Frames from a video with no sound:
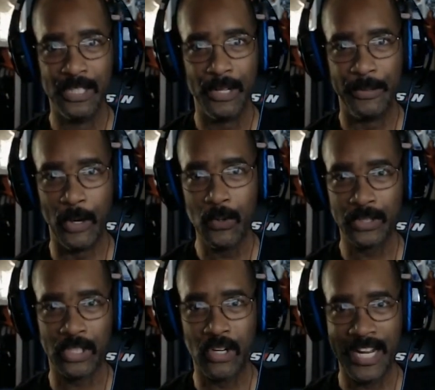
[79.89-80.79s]
Those
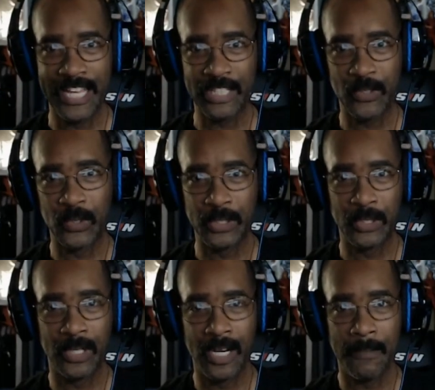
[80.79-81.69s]
are like your
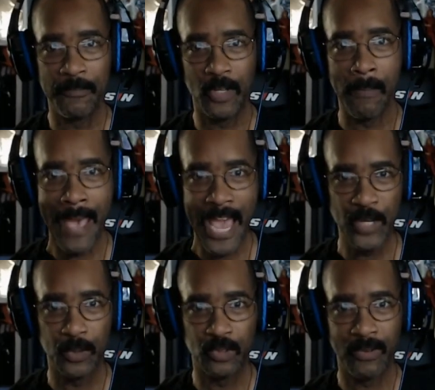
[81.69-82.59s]

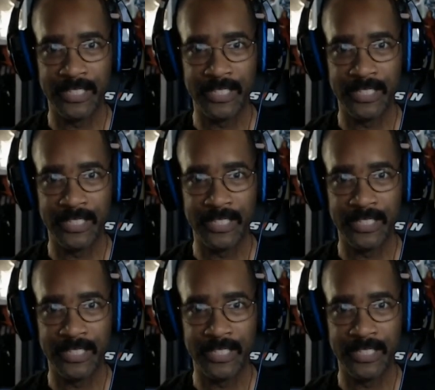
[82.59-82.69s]
manuals, right?